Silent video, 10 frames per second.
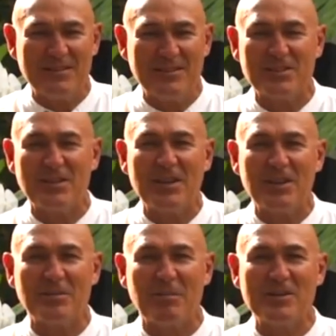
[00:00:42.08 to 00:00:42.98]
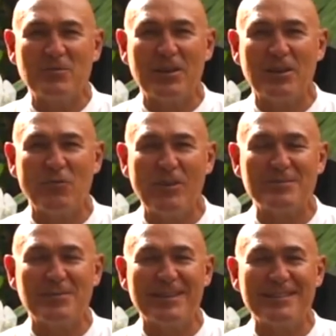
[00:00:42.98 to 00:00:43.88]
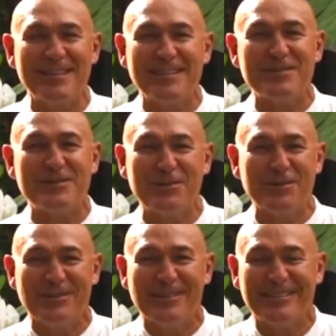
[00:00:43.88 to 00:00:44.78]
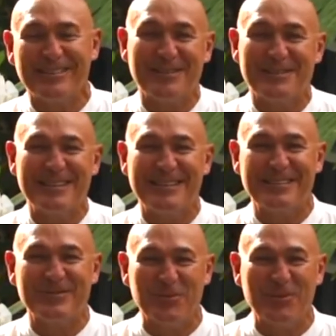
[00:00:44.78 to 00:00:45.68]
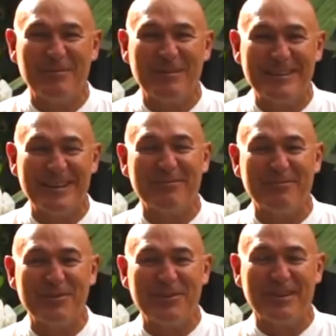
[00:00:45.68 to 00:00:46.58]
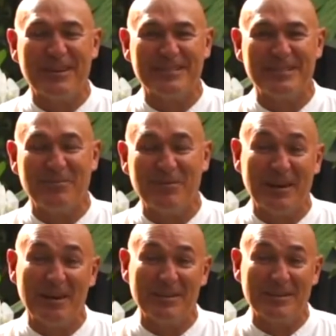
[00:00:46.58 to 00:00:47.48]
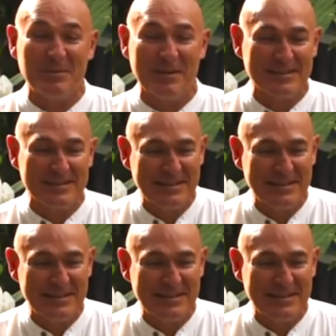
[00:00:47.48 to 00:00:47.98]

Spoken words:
just, it's a place where you can rest, where there's nothing to do because it's already been done for you, and it's a very lovely space.